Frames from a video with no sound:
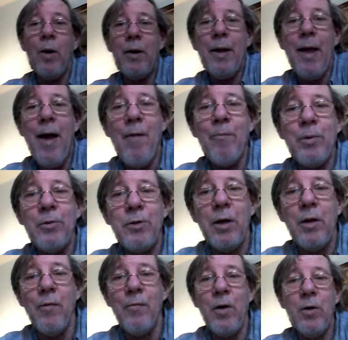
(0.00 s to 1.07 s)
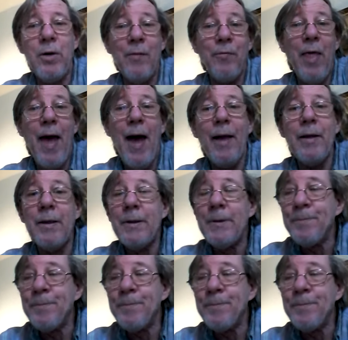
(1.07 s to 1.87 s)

one and a half percent of the vote, if that.